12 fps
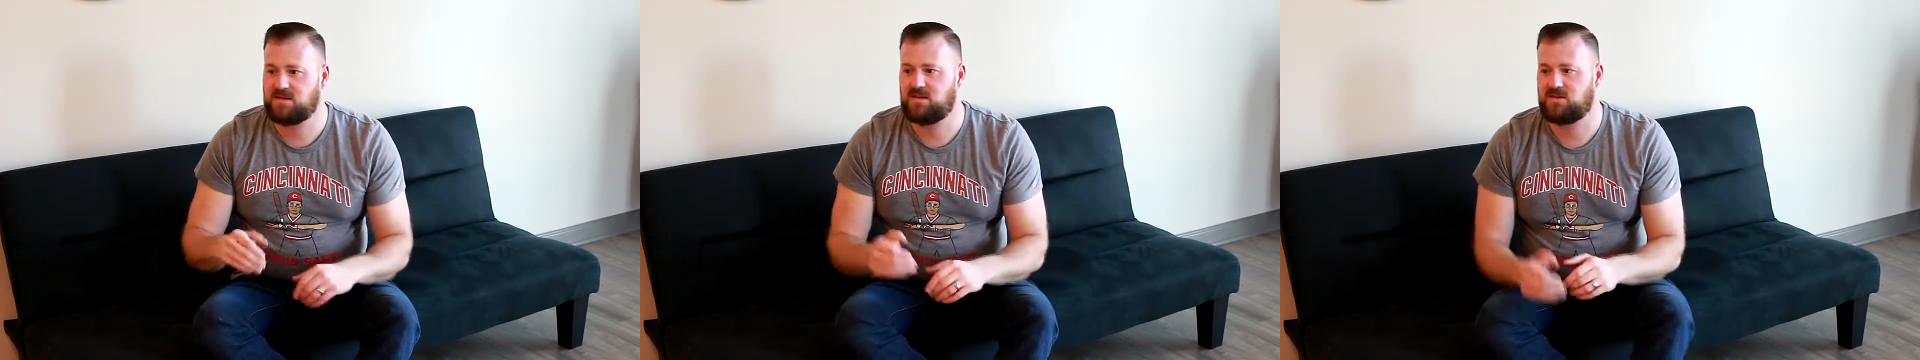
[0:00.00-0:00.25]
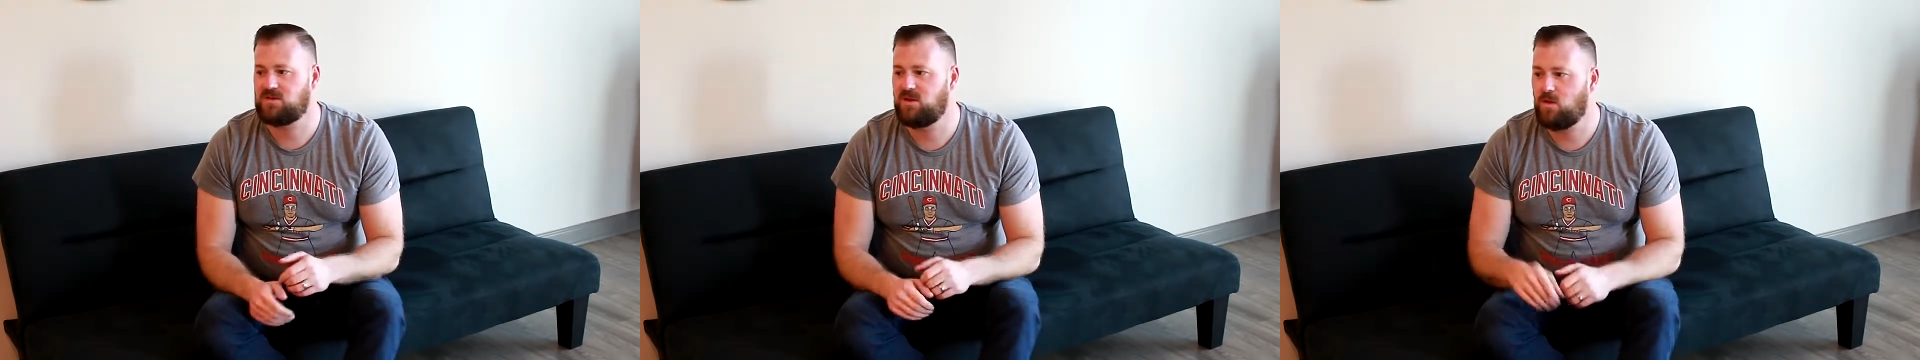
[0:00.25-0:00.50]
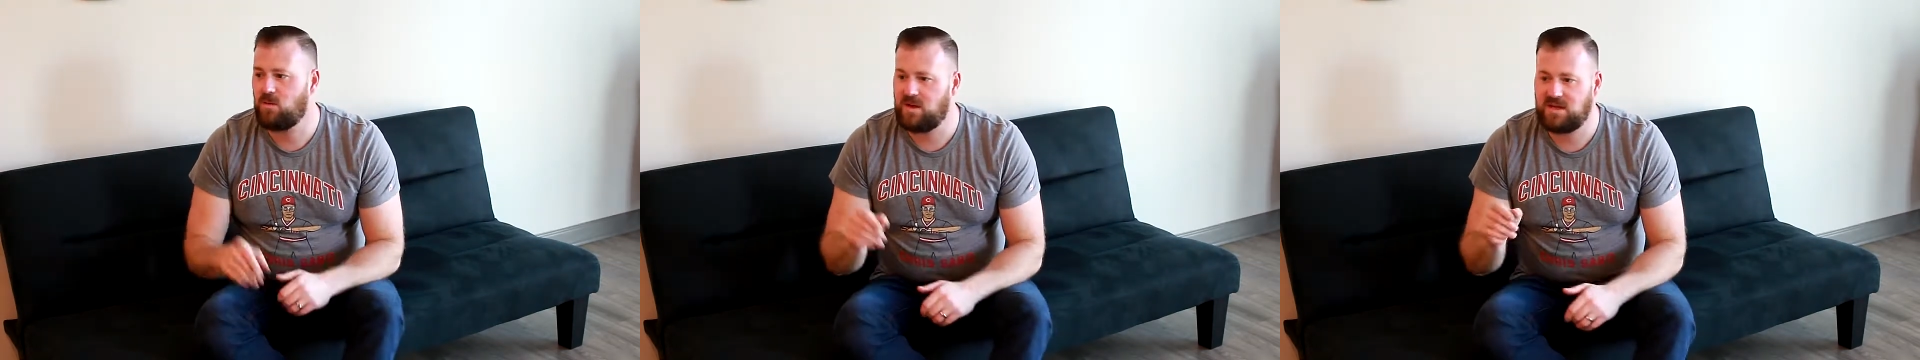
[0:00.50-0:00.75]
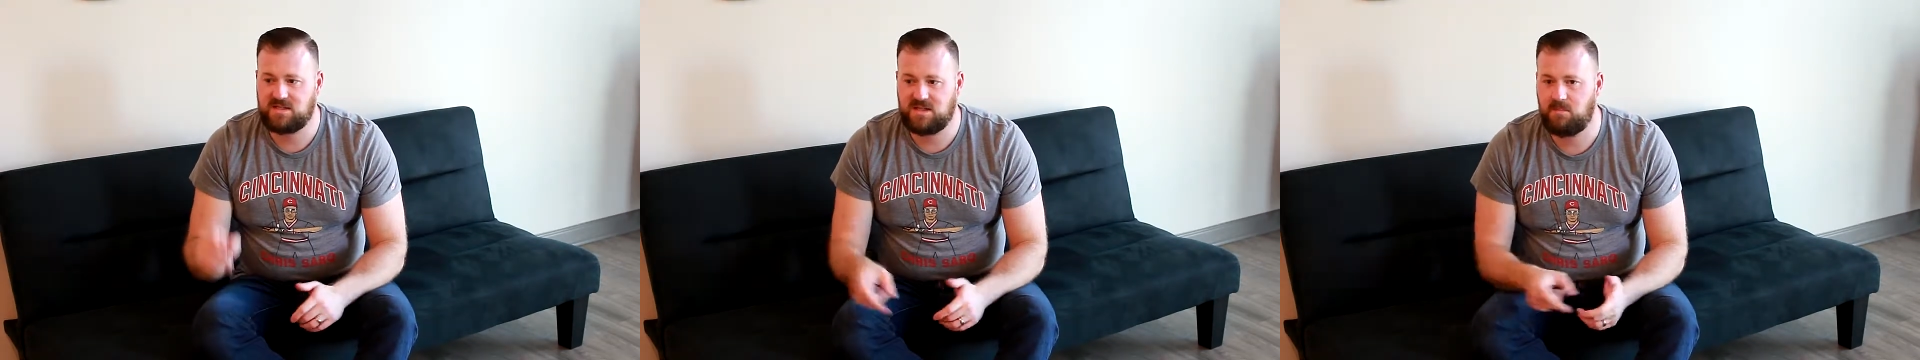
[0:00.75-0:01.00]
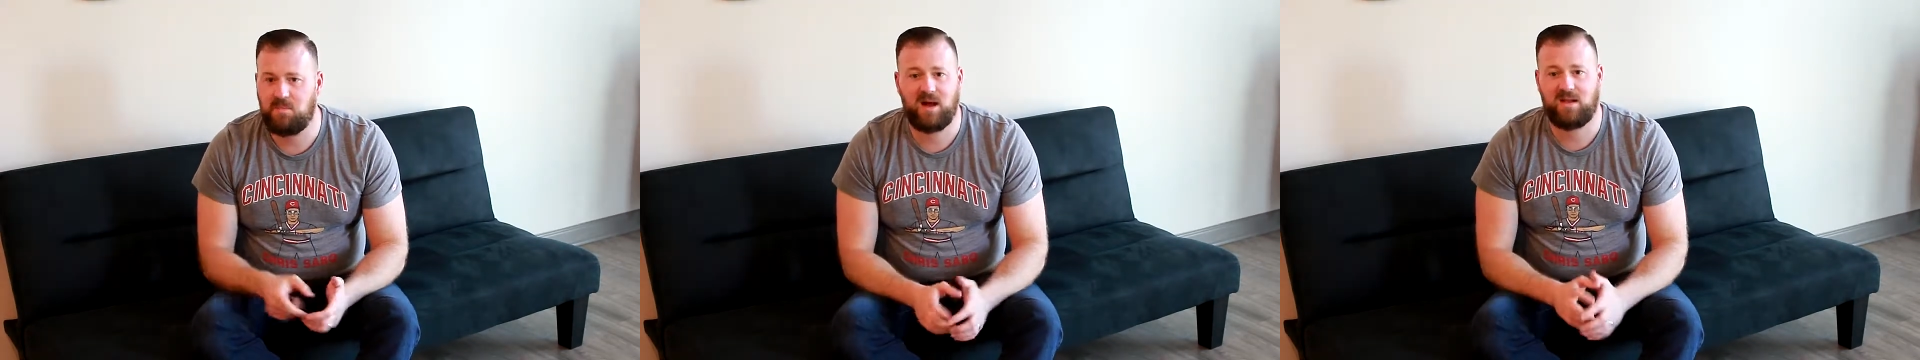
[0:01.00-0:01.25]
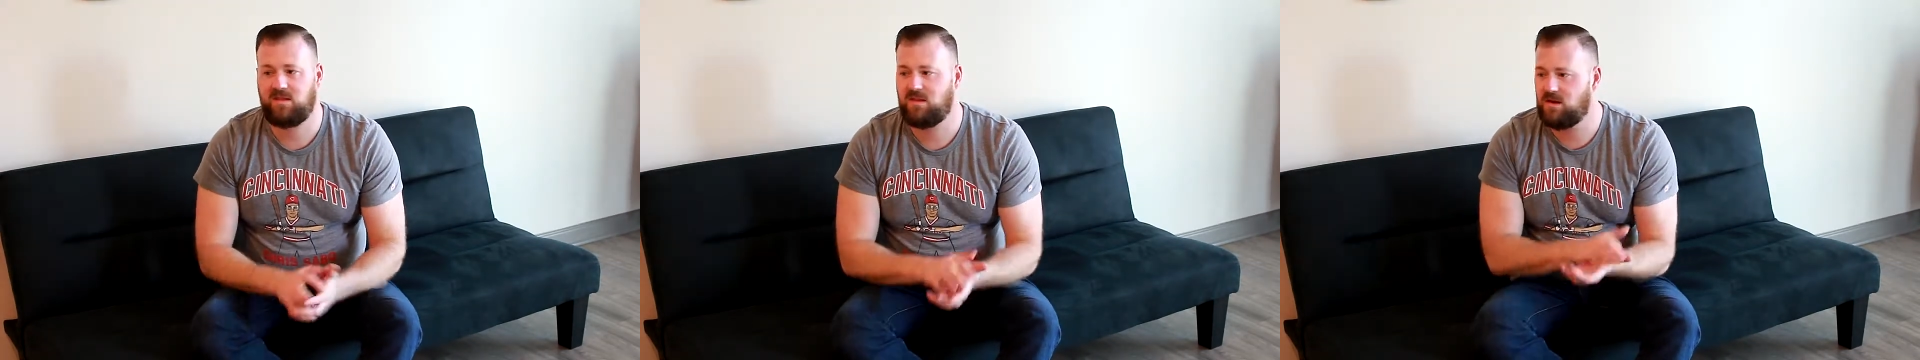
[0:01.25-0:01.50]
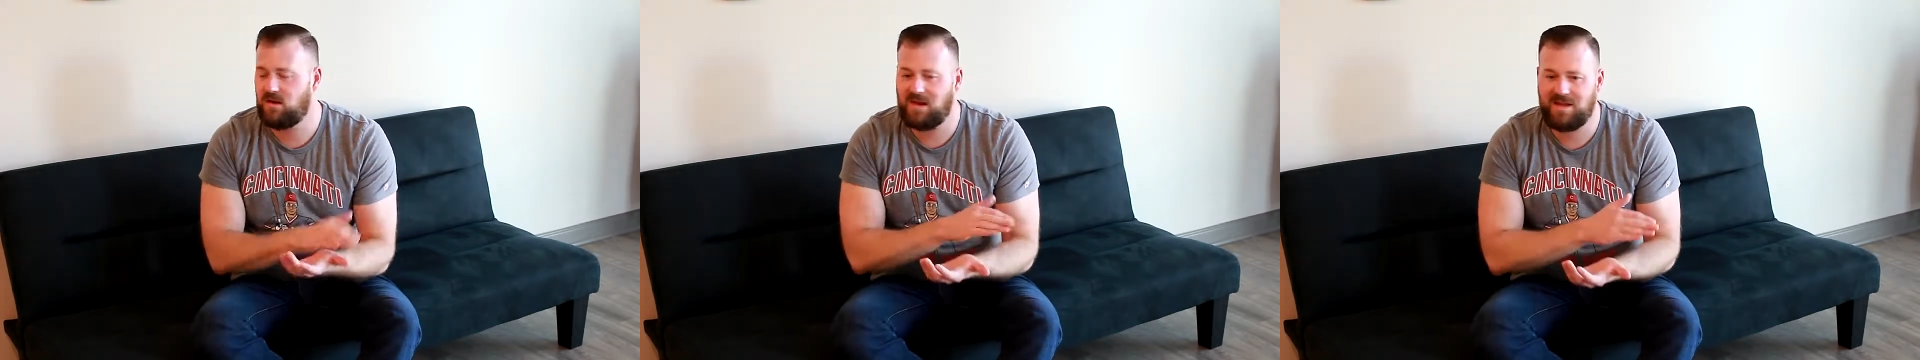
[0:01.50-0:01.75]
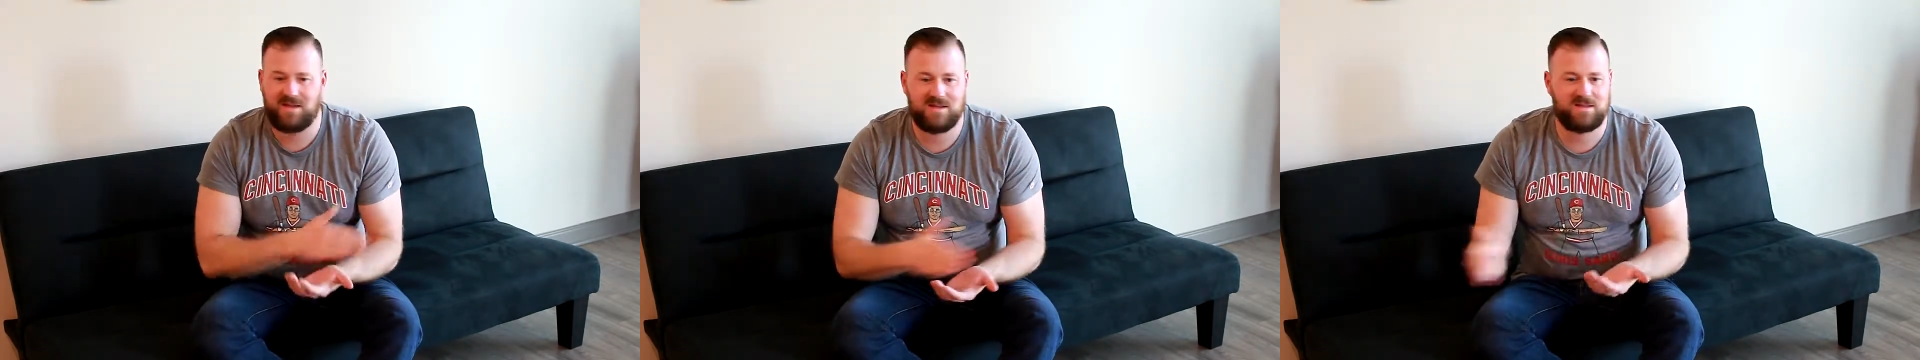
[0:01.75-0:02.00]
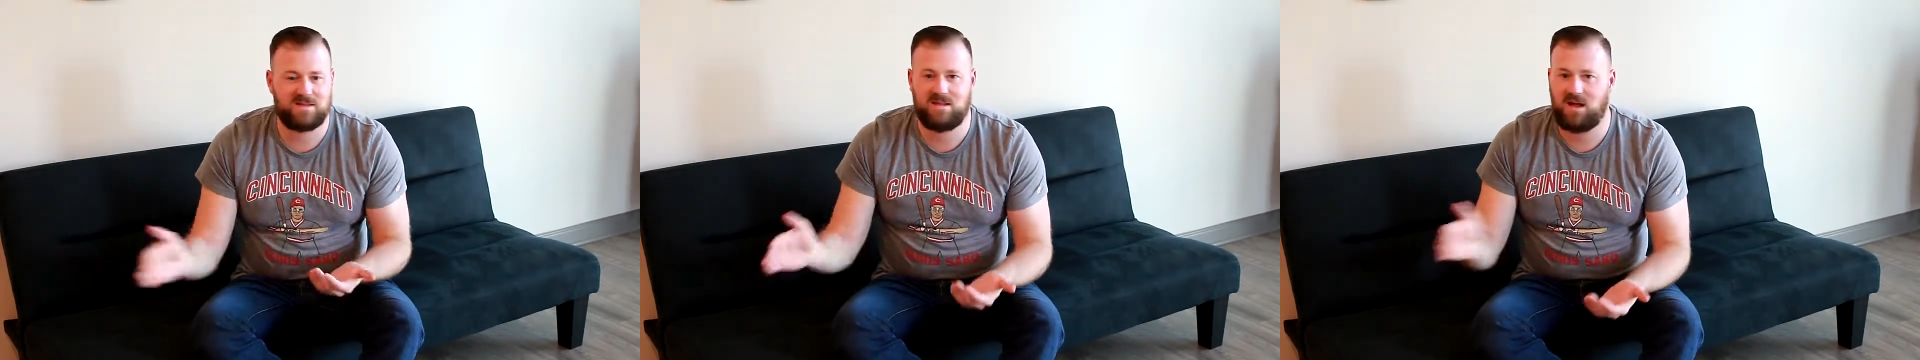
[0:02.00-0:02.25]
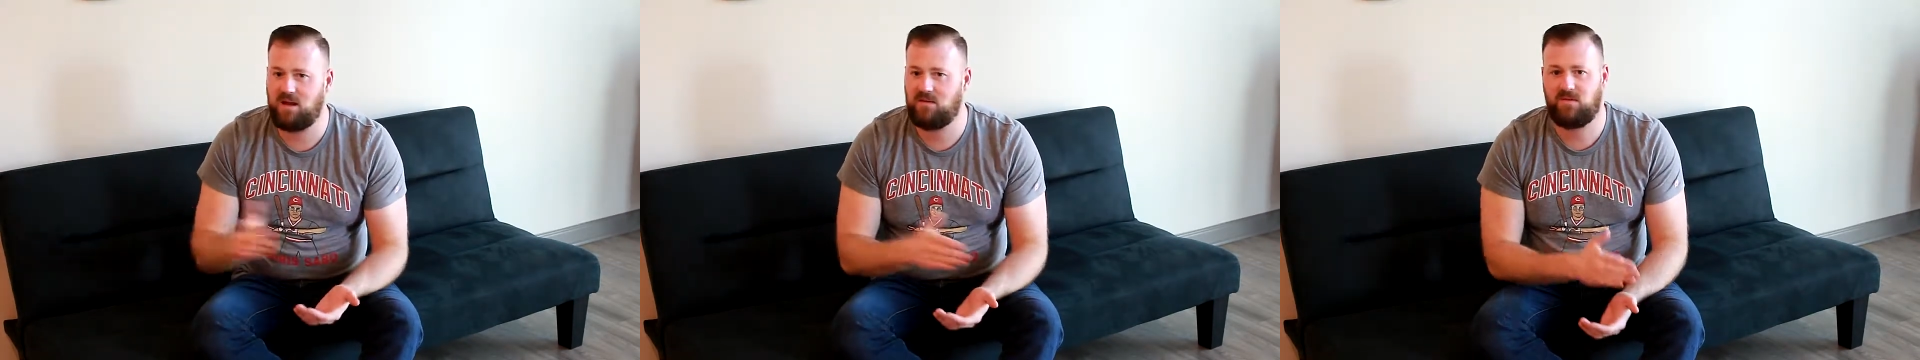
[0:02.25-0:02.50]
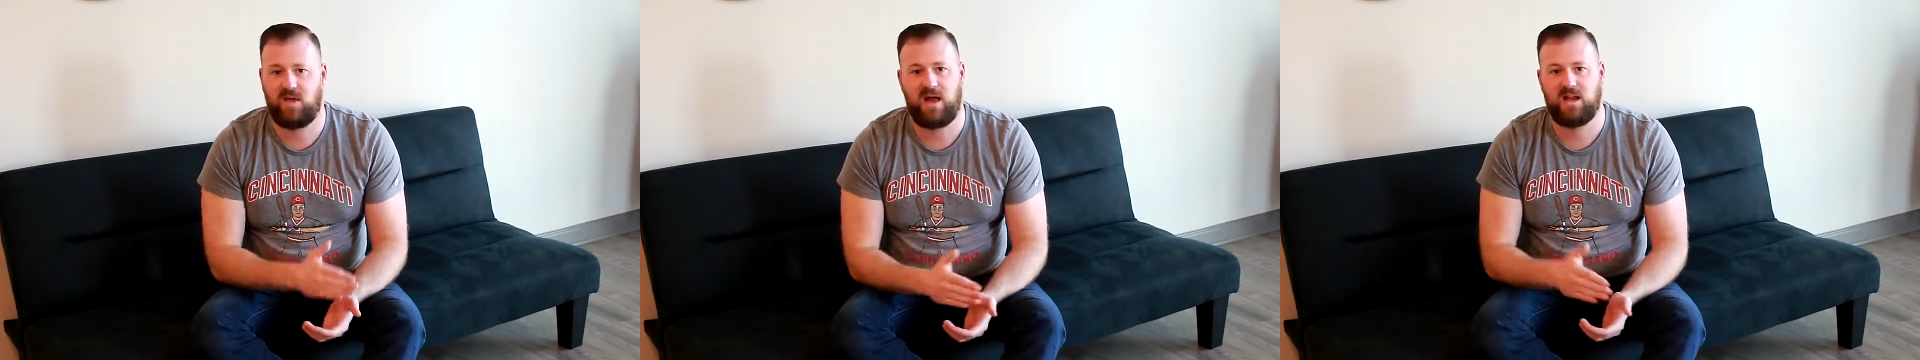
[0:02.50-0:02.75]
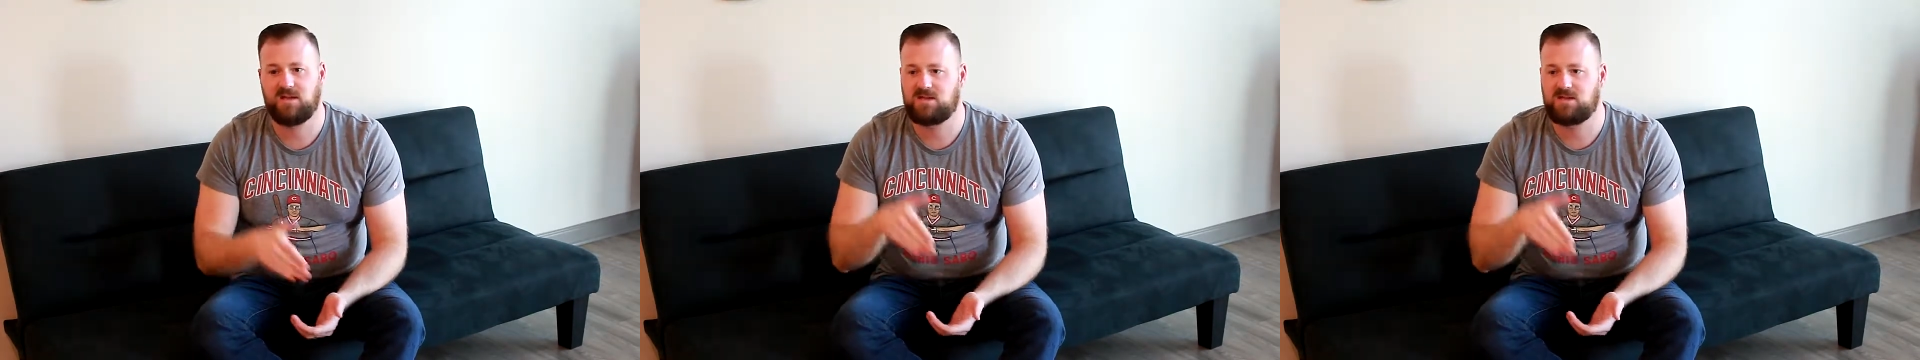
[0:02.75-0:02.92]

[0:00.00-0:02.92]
There's no easy button. There is none of that.